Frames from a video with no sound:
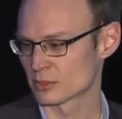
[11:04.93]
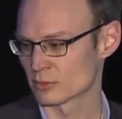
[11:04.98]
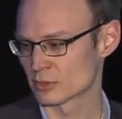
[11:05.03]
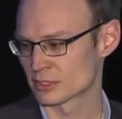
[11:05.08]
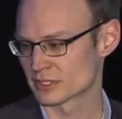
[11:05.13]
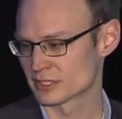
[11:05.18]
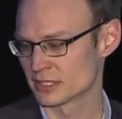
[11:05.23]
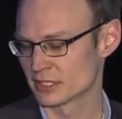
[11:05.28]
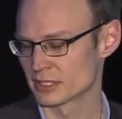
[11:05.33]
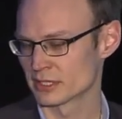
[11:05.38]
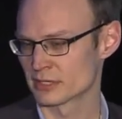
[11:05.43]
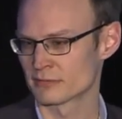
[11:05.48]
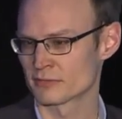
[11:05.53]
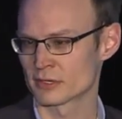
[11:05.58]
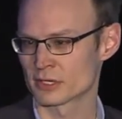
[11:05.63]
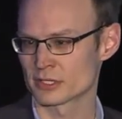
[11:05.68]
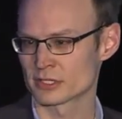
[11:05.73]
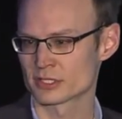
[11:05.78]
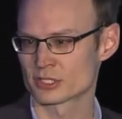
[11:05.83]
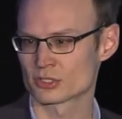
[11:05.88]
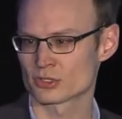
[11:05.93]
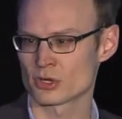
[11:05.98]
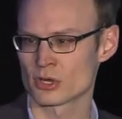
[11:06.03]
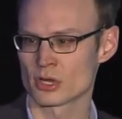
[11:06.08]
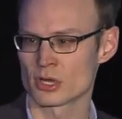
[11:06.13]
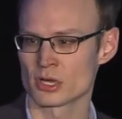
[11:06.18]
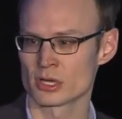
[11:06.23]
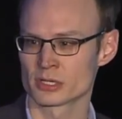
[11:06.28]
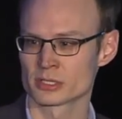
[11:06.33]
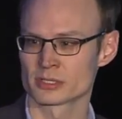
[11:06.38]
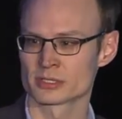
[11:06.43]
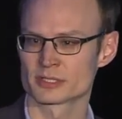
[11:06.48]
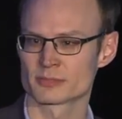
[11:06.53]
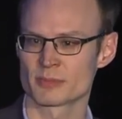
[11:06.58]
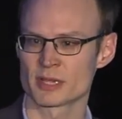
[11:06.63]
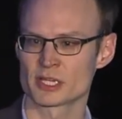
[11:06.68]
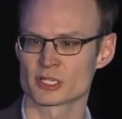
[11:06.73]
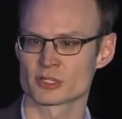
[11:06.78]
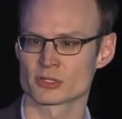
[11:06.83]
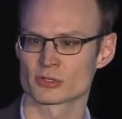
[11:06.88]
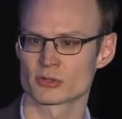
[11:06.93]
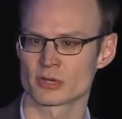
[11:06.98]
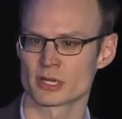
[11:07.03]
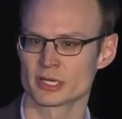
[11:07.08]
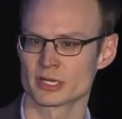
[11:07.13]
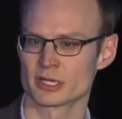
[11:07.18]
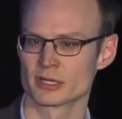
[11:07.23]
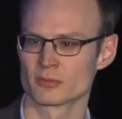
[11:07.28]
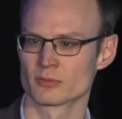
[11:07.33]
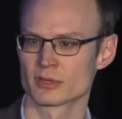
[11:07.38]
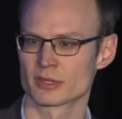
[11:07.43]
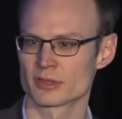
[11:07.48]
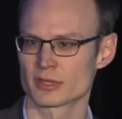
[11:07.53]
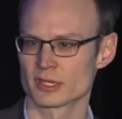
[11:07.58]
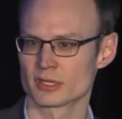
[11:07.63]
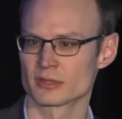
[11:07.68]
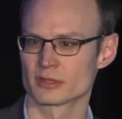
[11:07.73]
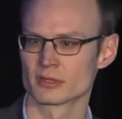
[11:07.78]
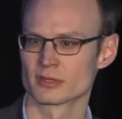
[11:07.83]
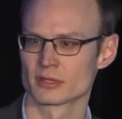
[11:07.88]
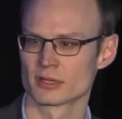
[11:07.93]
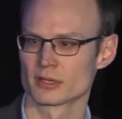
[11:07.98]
we're seeing a very strong spatial gradient within